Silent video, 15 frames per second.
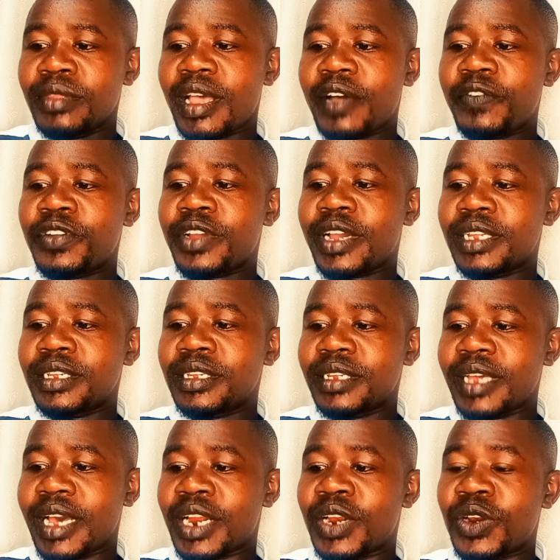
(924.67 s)
Africans
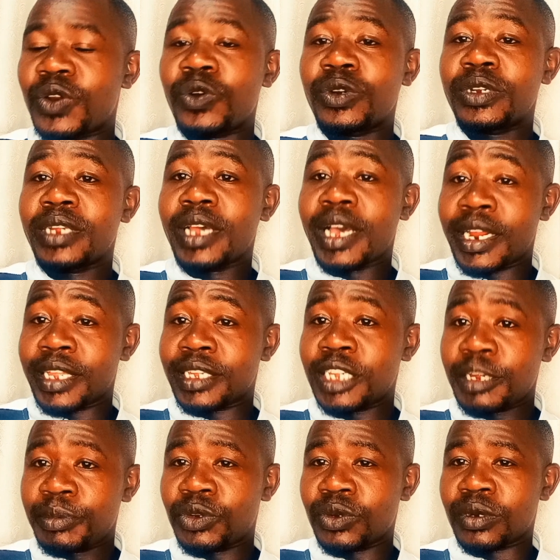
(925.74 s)
are not an
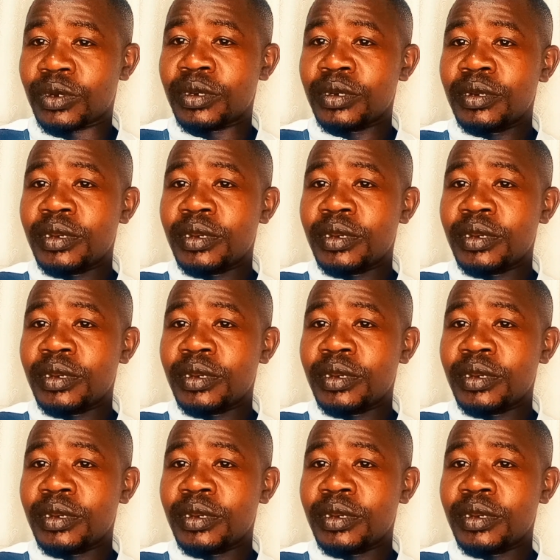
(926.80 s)
exception.